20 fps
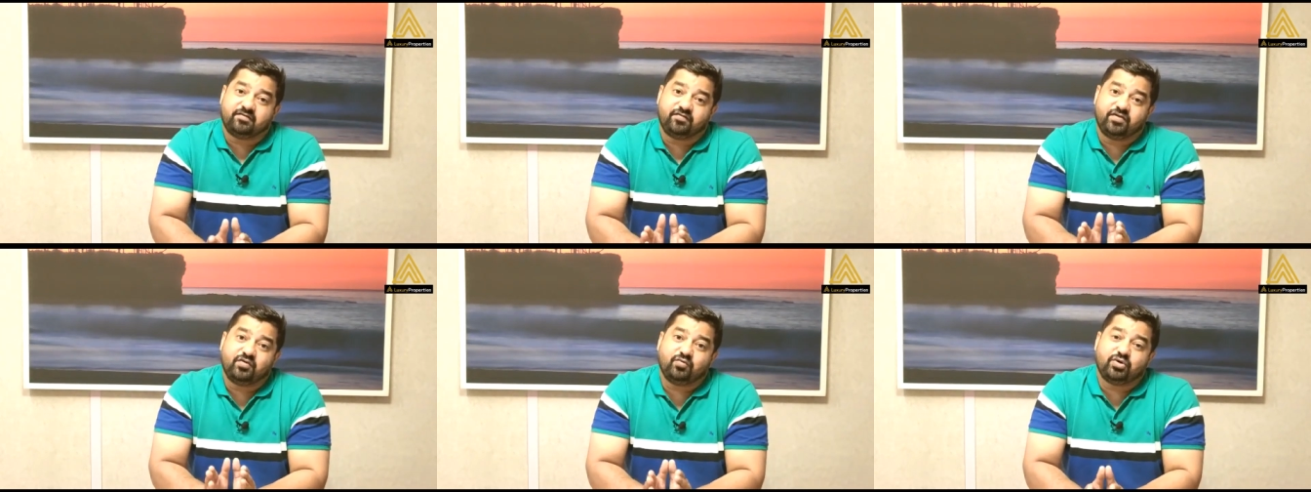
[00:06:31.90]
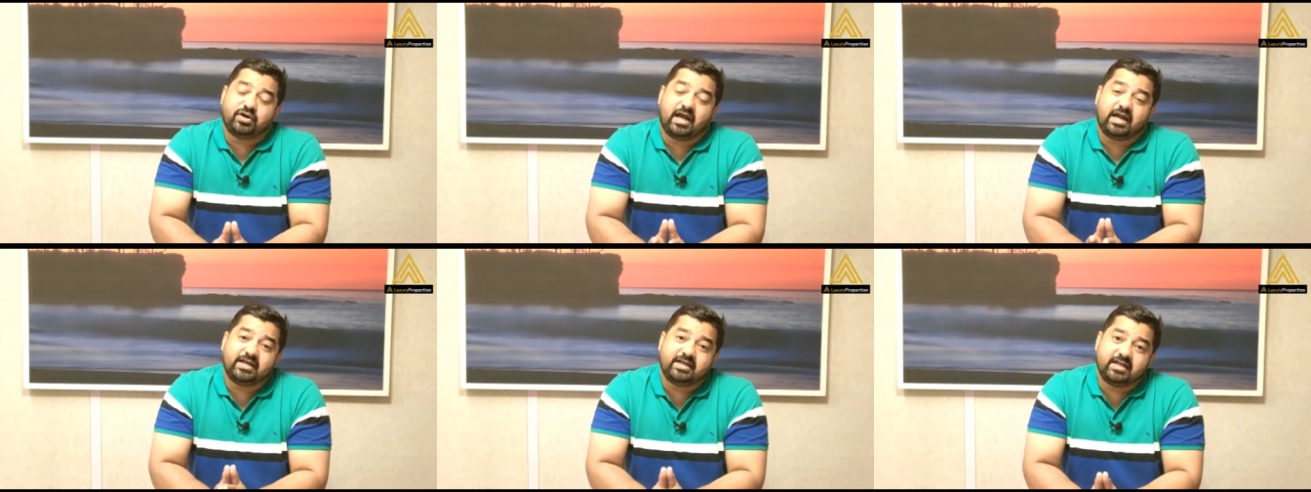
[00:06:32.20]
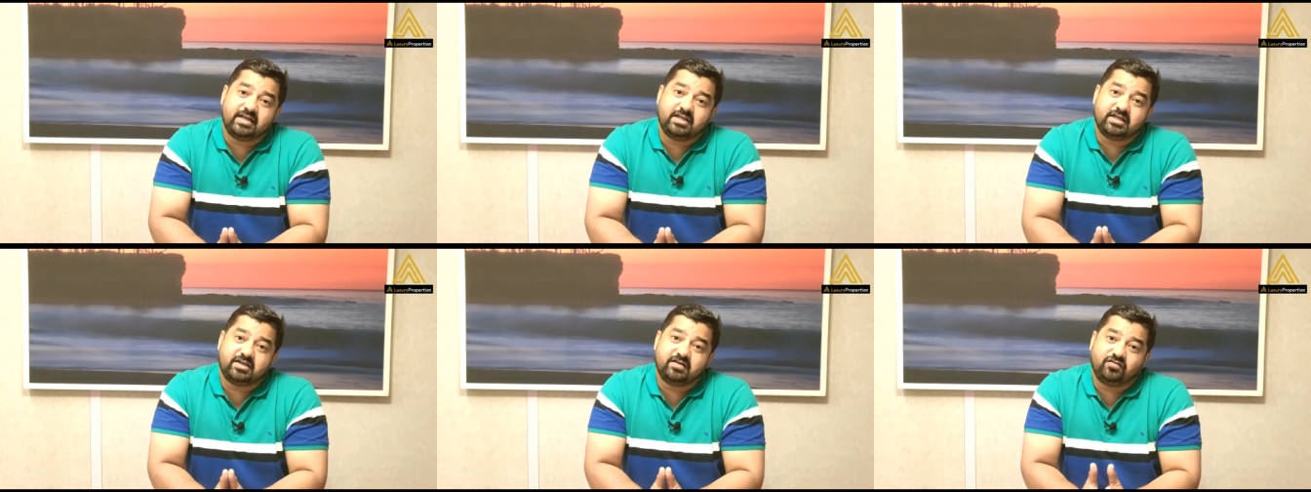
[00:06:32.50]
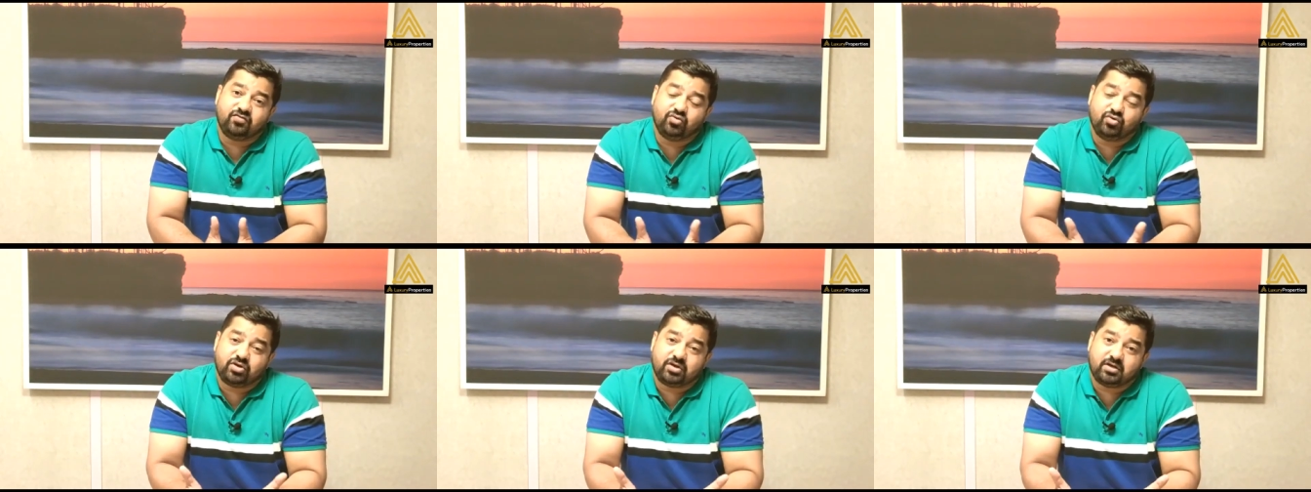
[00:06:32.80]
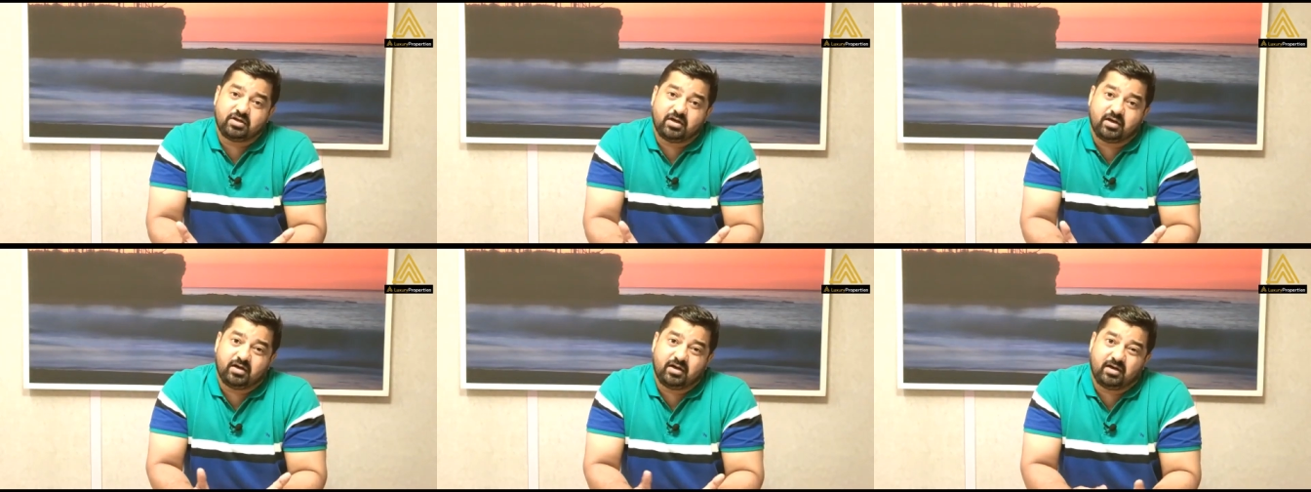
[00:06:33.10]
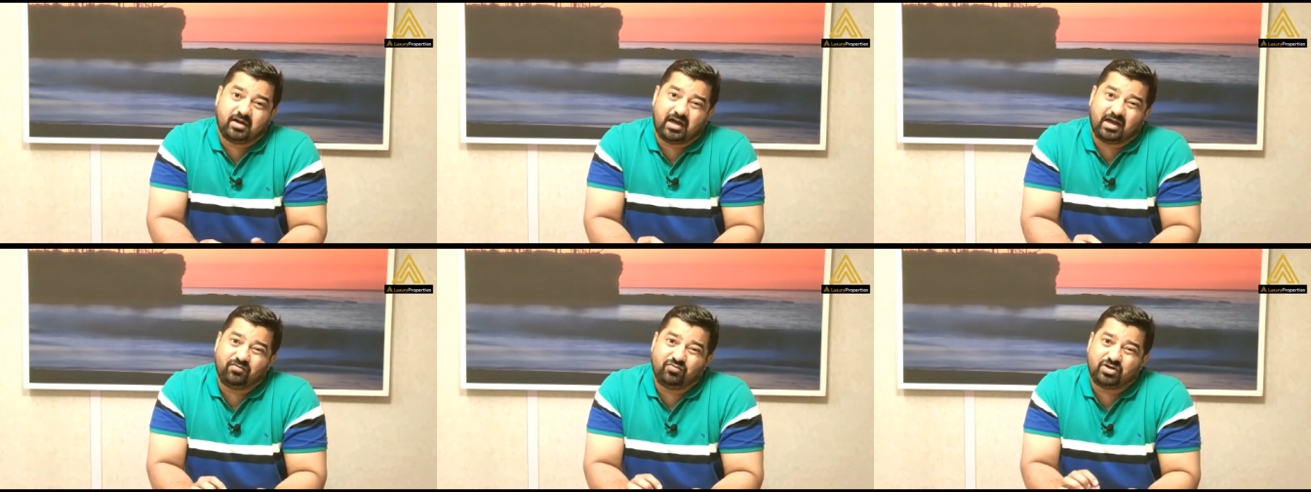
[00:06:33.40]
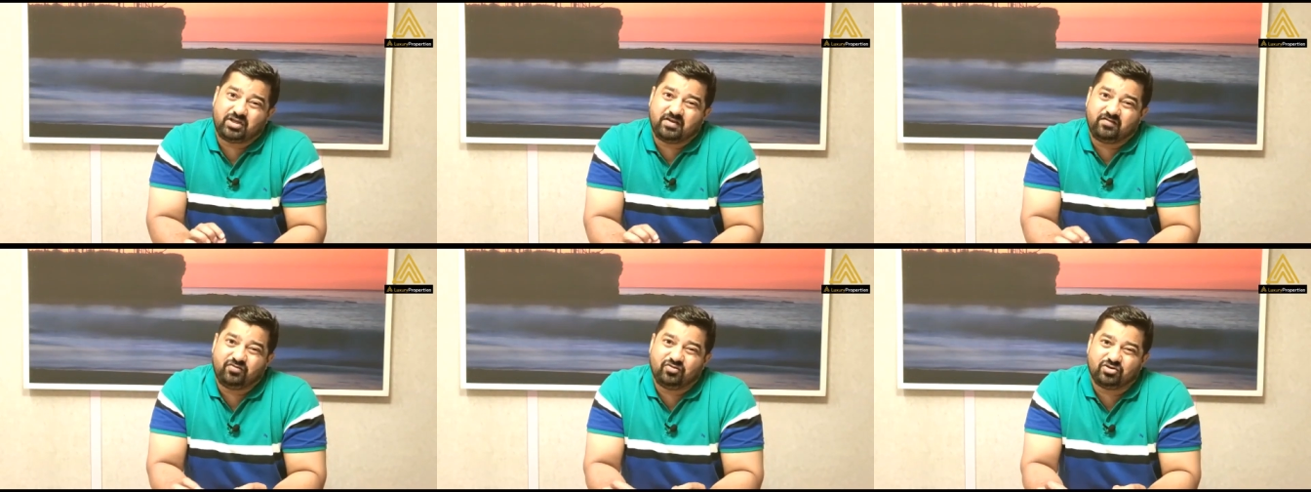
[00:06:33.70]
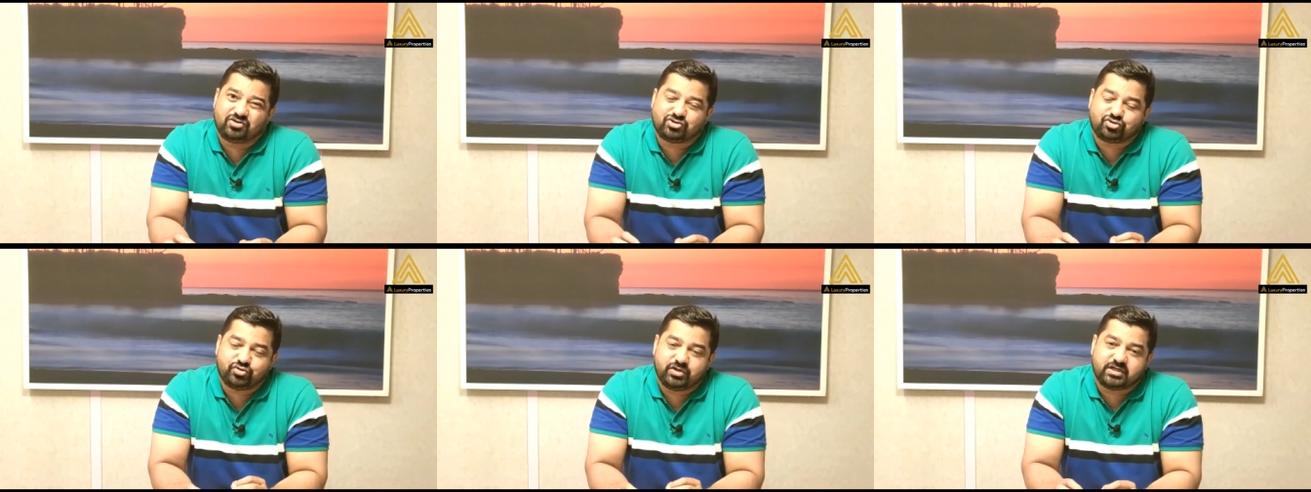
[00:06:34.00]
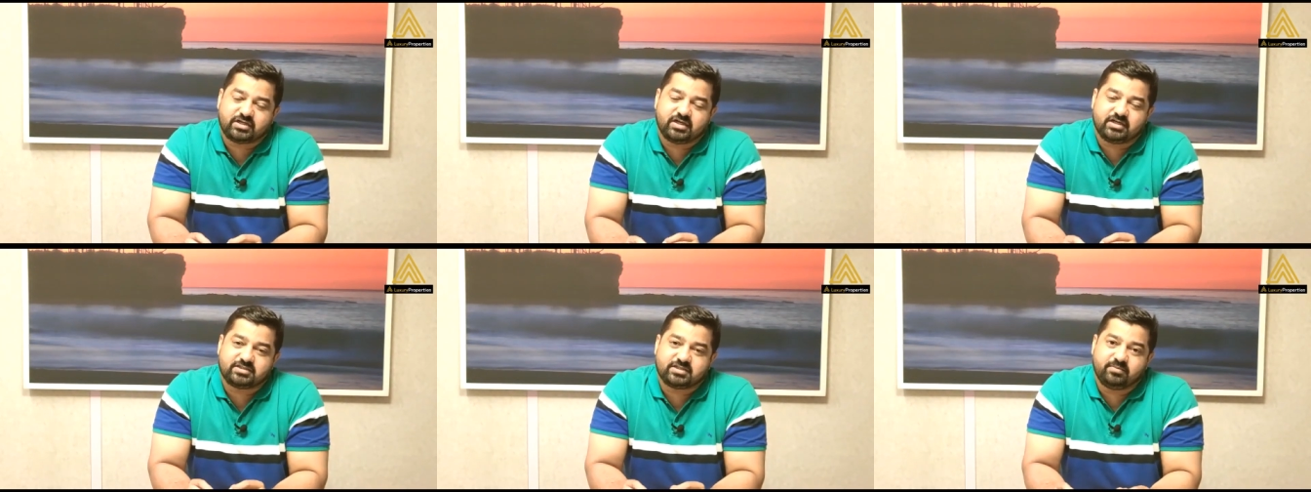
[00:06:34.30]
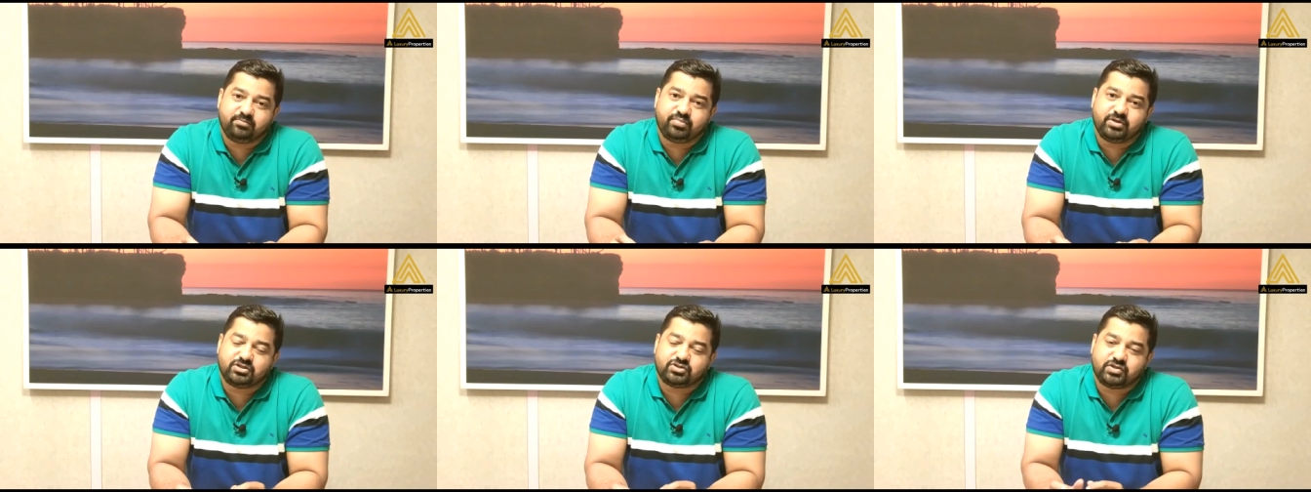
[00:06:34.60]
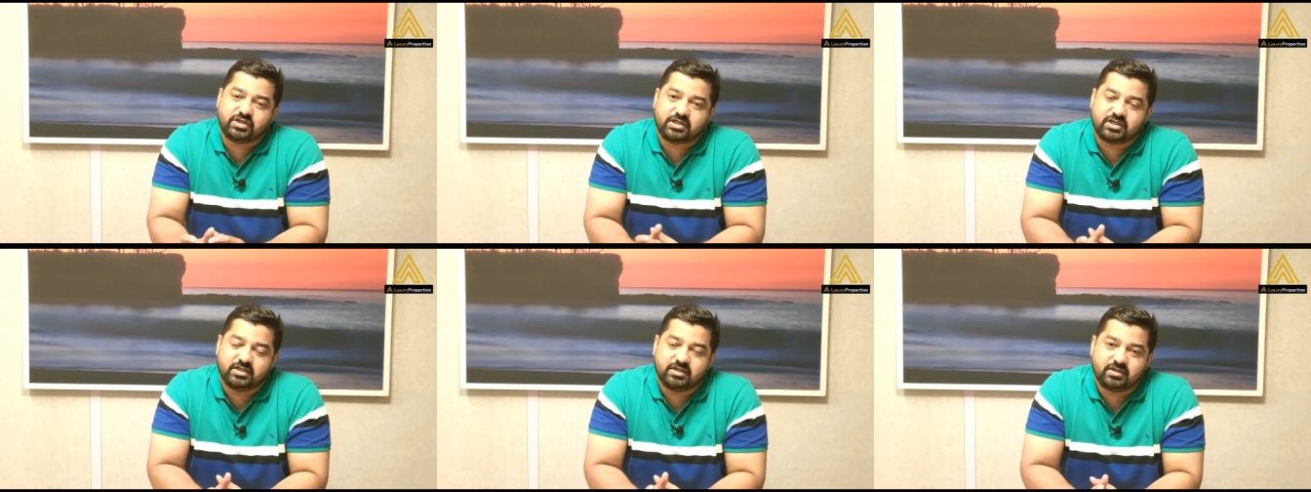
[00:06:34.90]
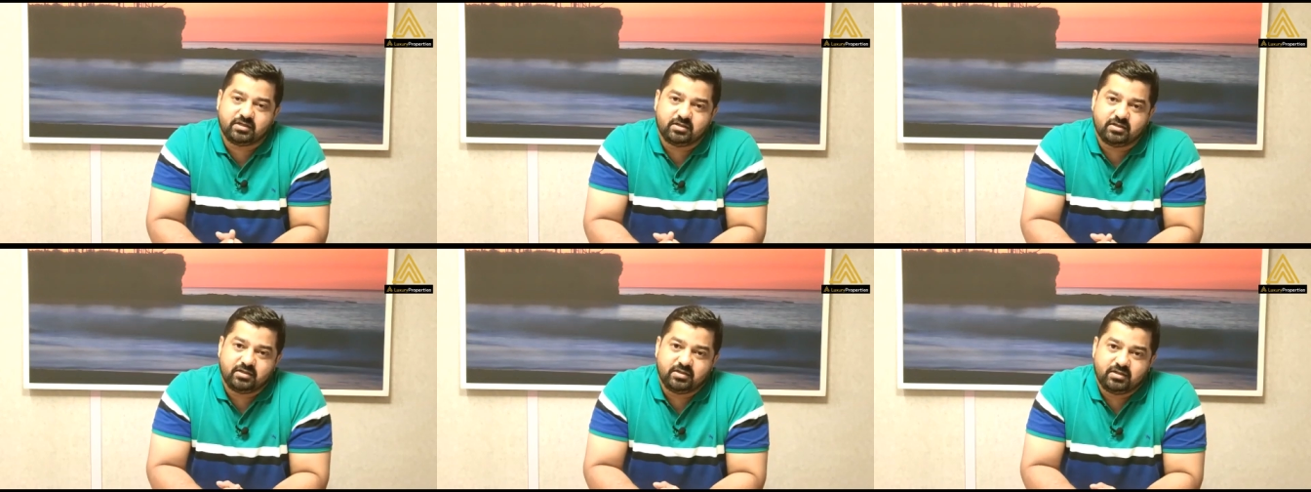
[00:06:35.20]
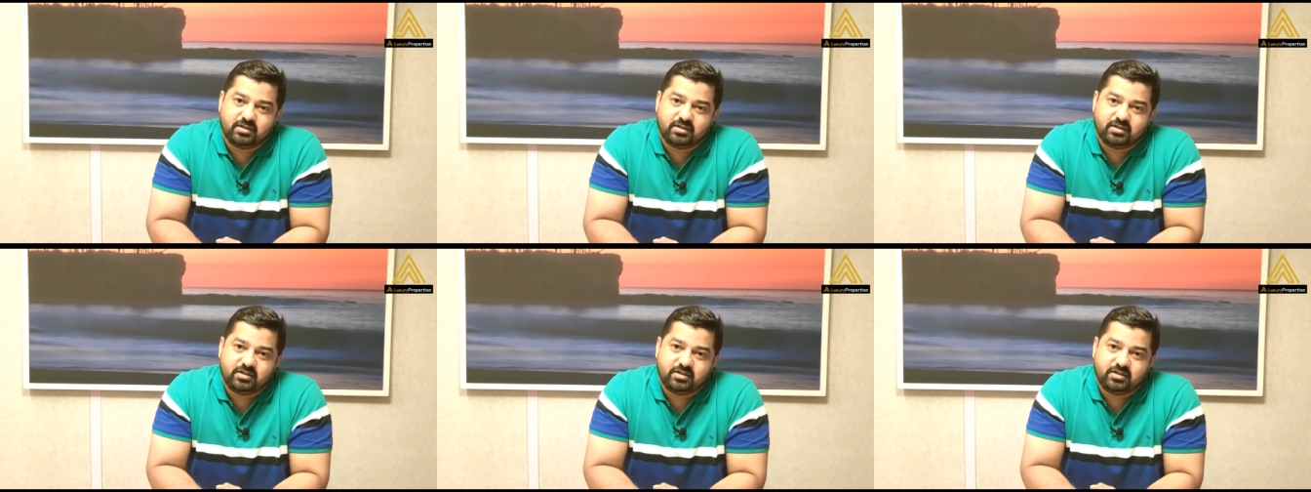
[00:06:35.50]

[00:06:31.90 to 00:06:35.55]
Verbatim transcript: We would ideally give you I would give you a simple trick here,